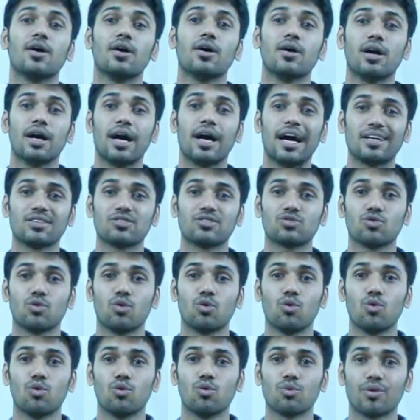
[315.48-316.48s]
as
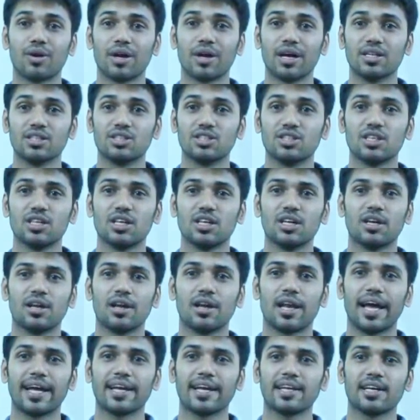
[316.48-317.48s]
orange.
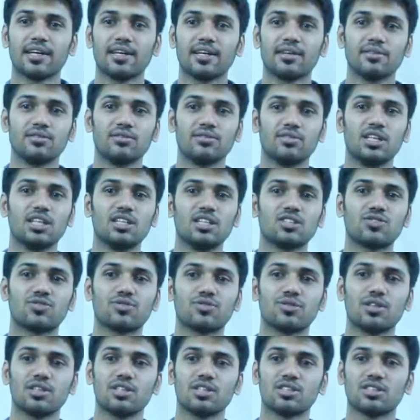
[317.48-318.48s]
Like this
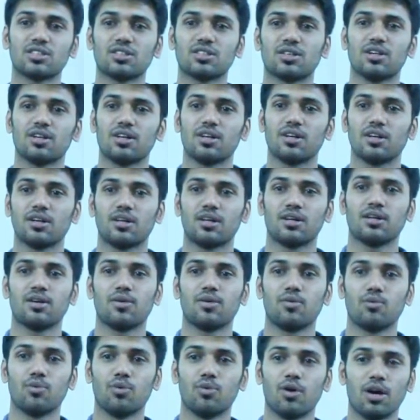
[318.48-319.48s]
first
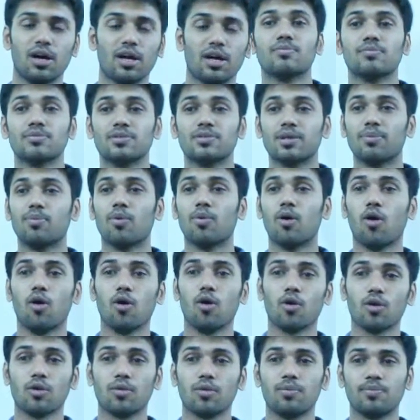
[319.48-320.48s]
one, the
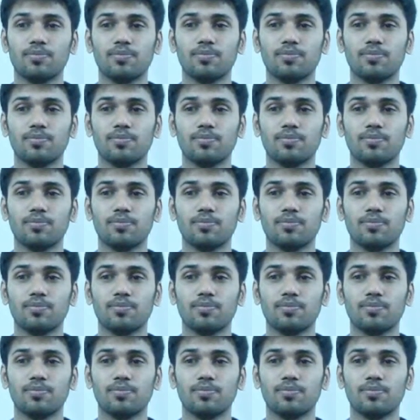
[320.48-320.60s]
ball.